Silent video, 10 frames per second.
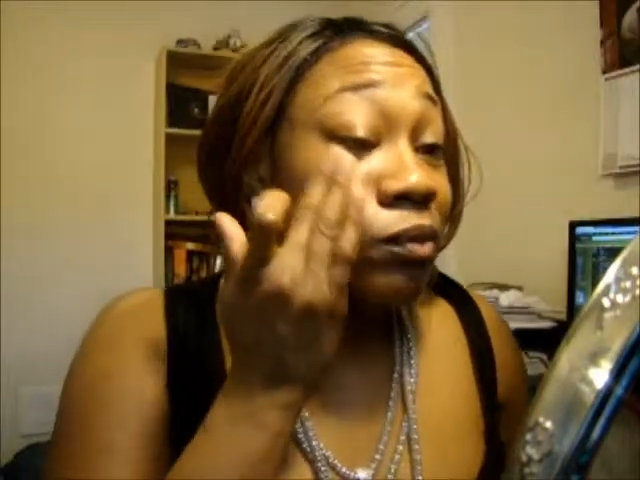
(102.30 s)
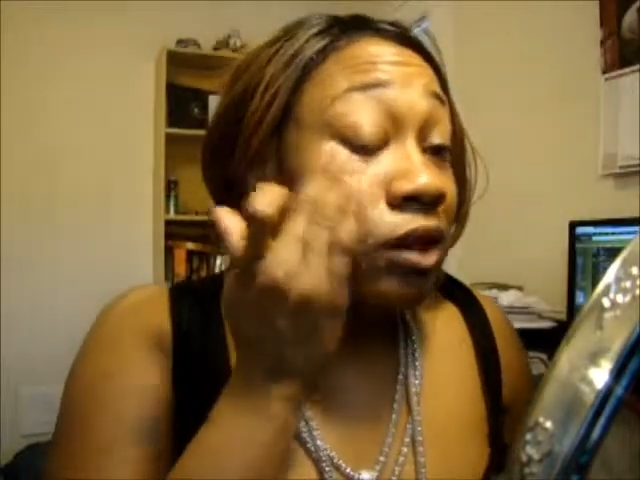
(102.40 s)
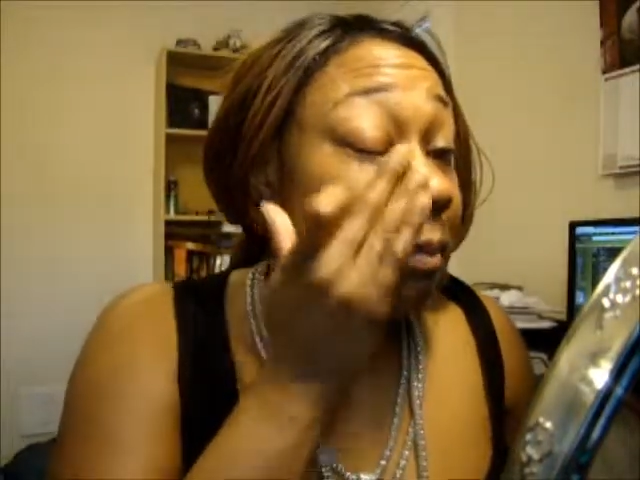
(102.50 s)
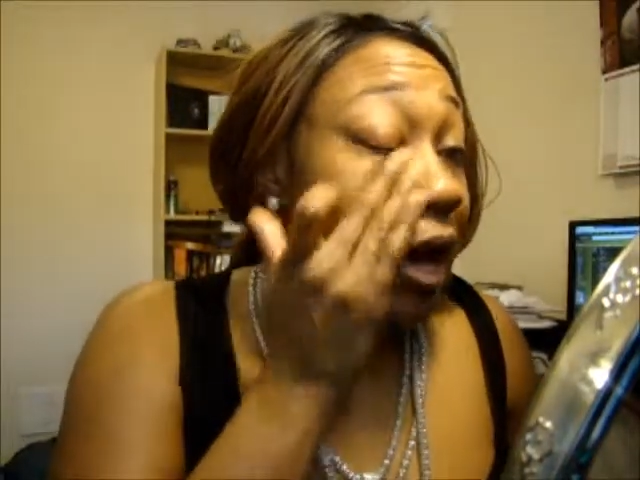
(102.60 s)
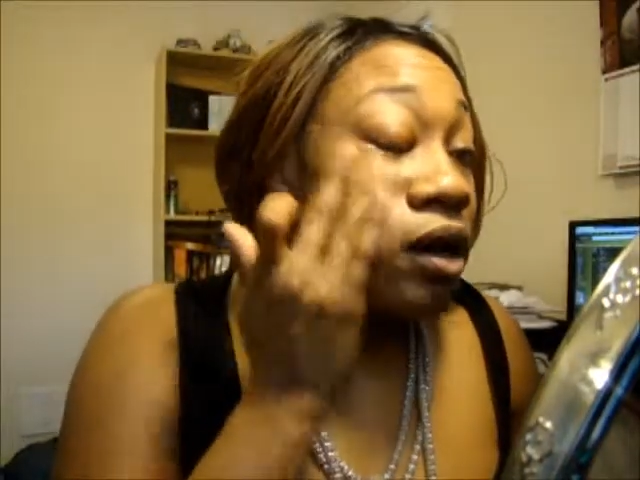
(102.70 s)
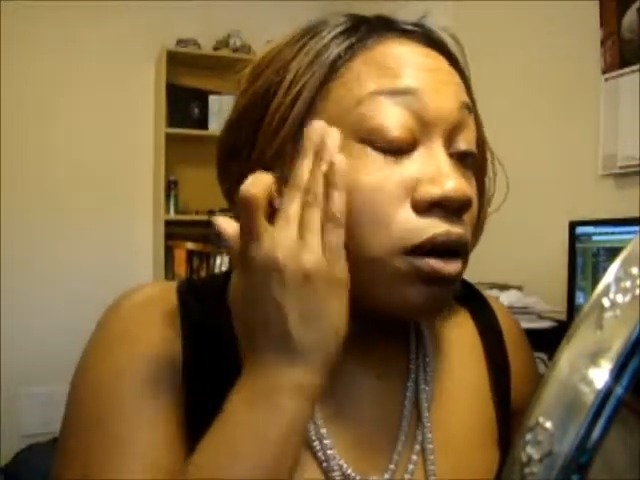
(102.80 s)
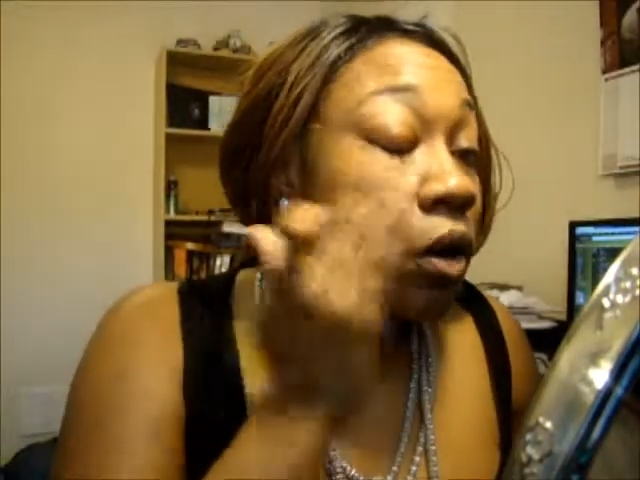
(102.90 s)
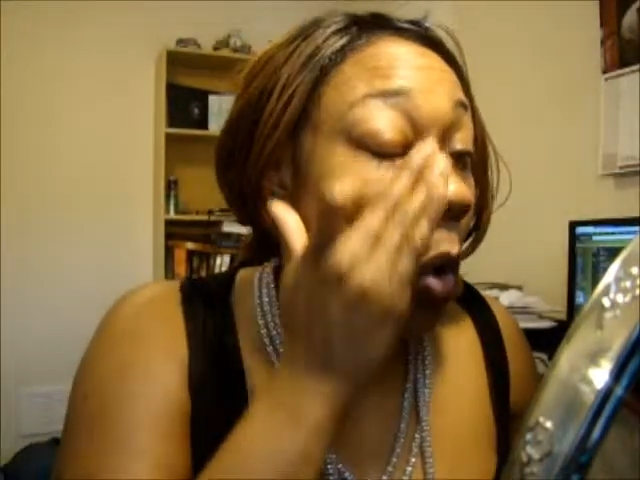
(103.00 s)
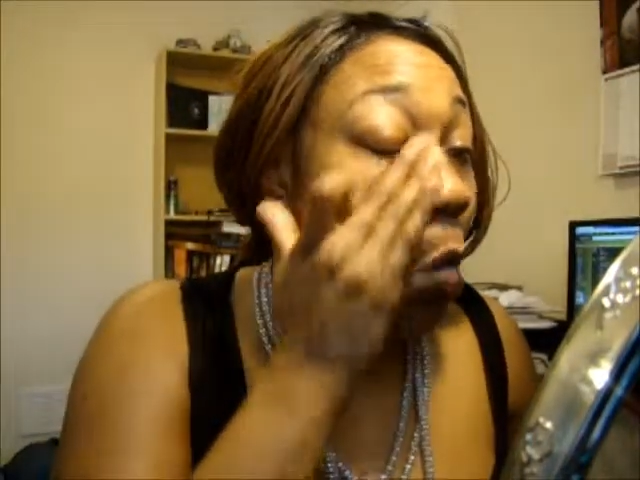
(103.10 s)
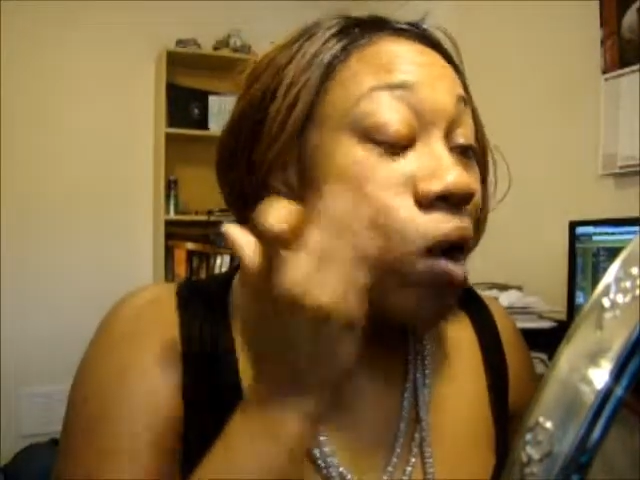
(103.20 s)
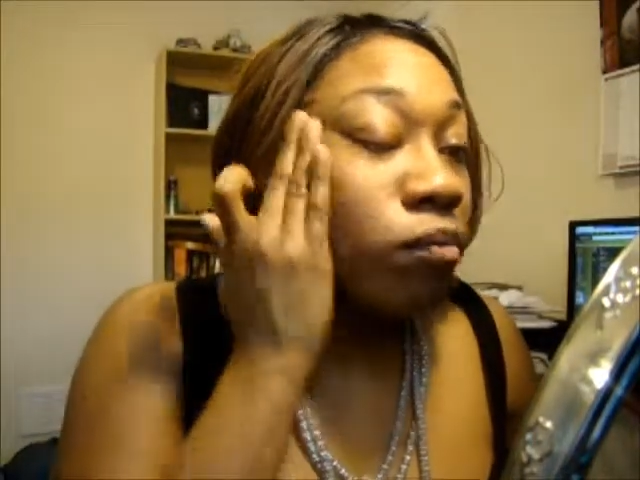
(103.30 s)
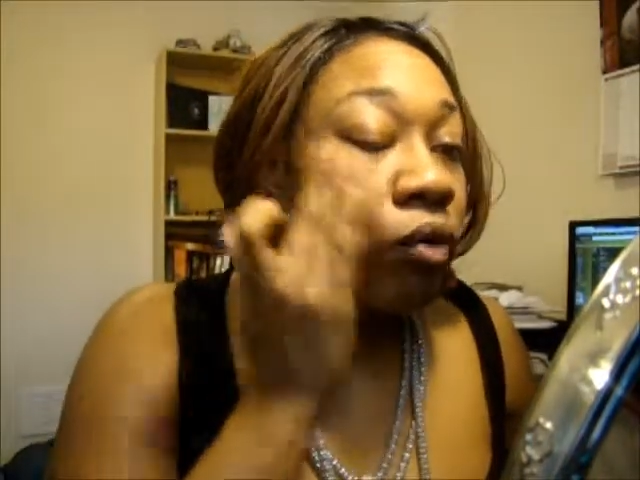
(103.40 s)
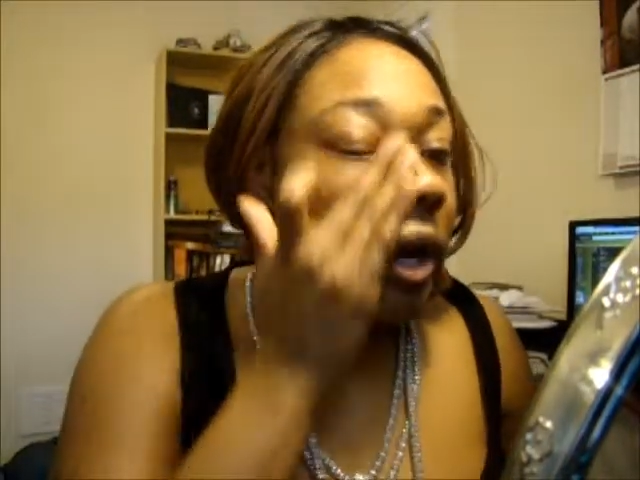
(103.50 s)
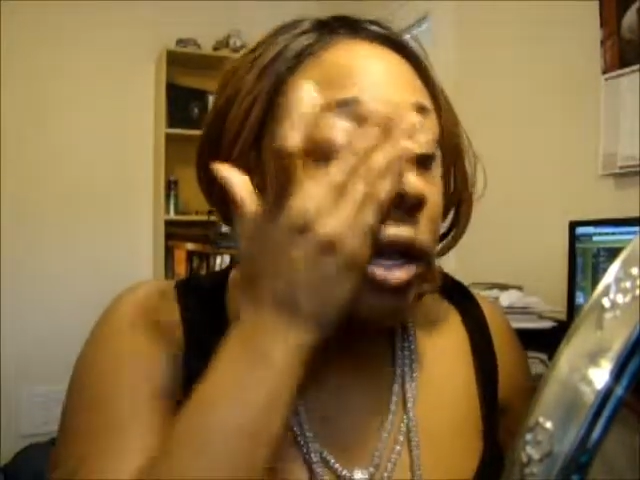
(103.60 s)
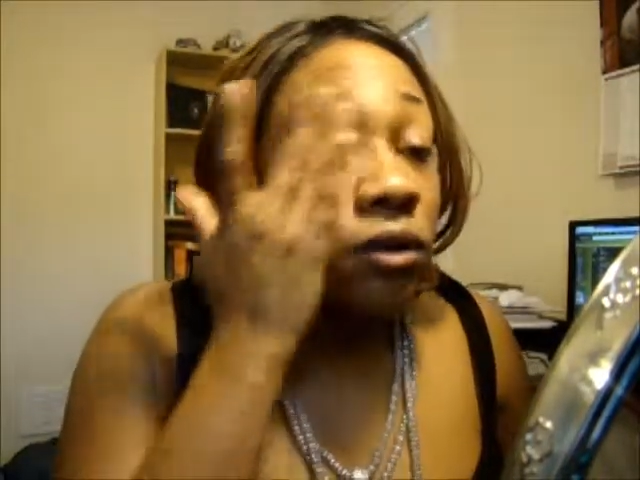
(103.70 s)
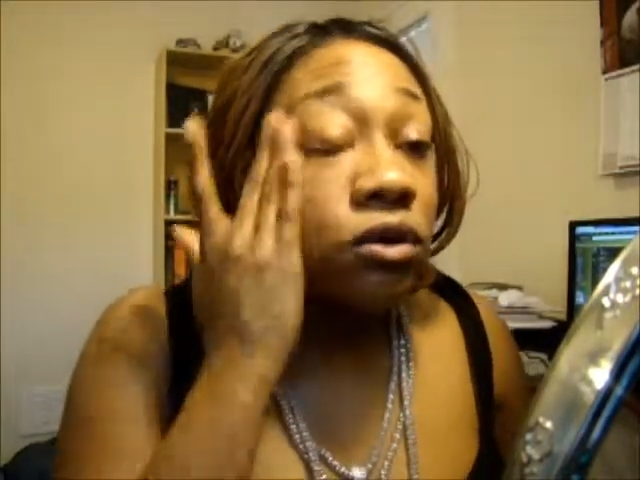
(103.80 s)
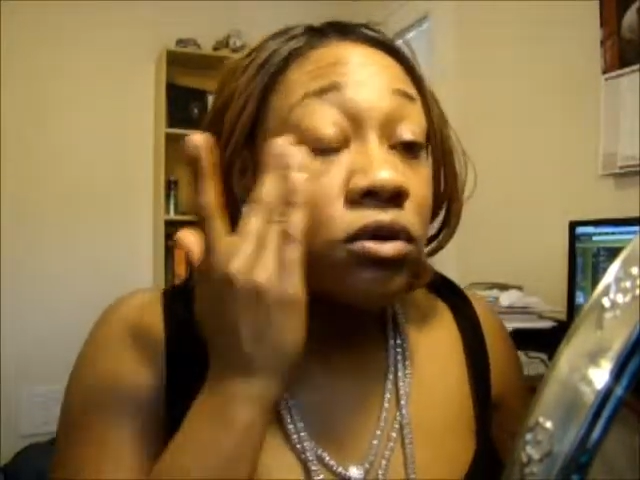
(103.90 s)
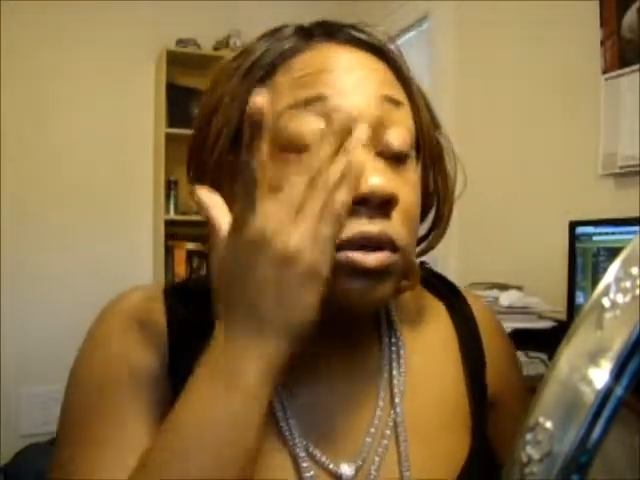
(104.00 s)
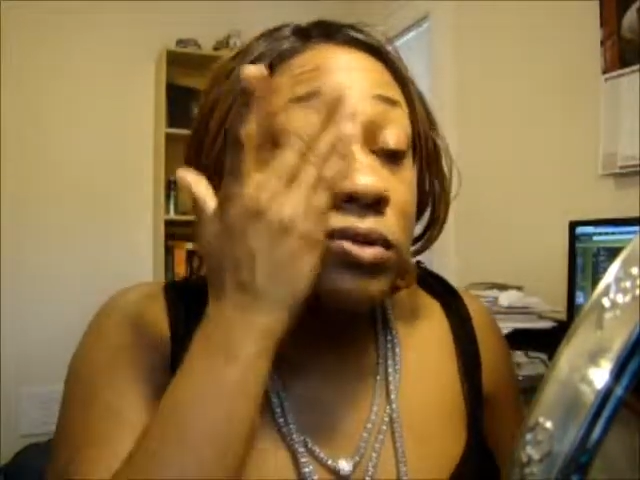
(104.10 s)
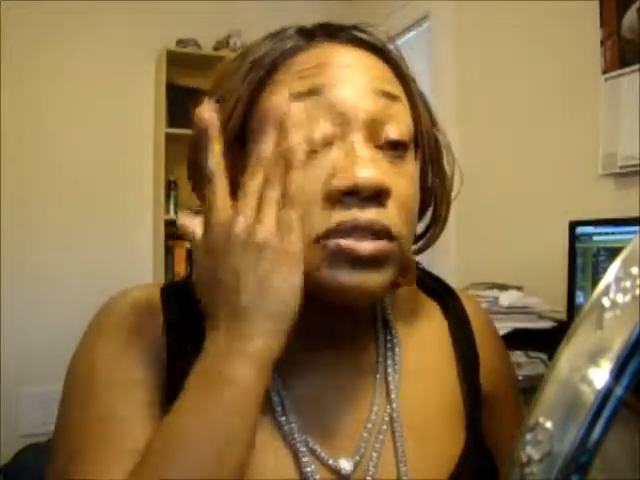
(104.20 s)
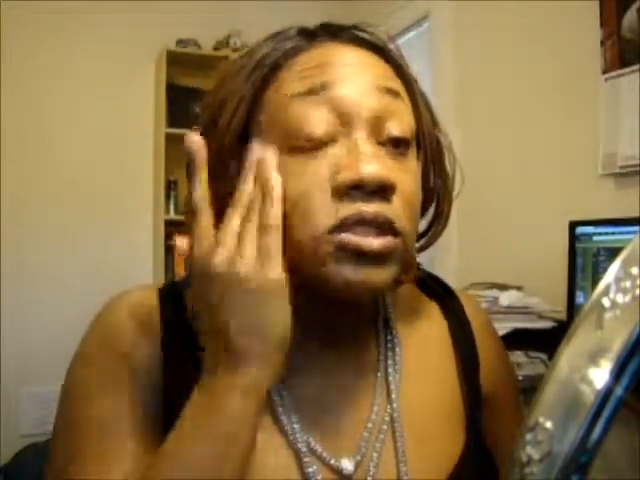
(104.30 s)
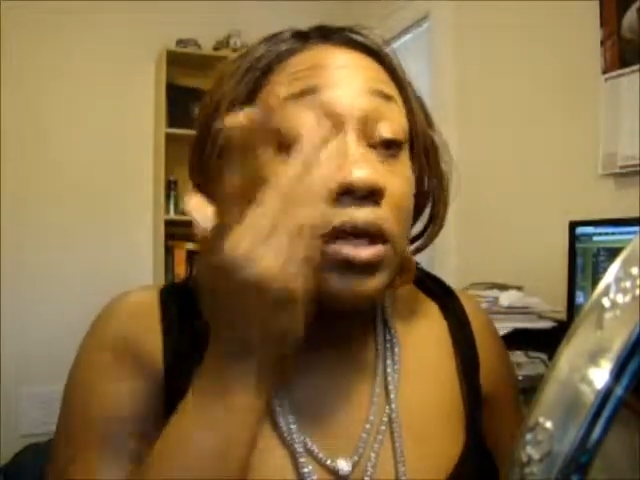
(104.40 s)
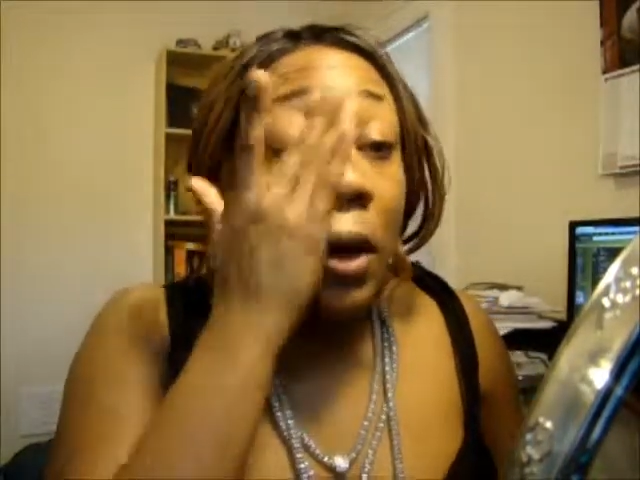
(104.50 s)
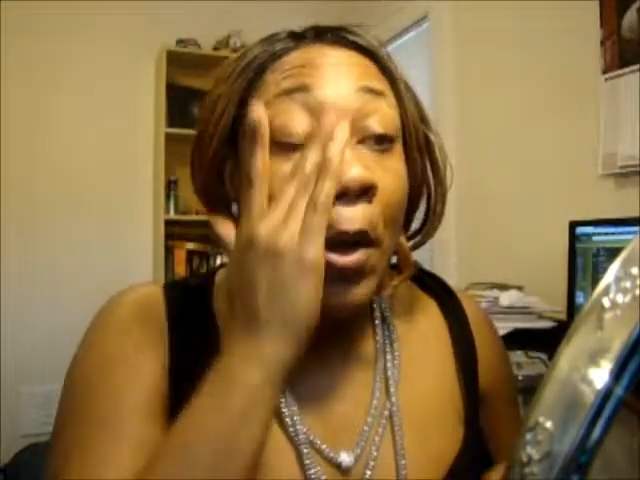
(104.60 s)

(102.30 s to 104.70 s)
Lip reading: really matter what brand you use.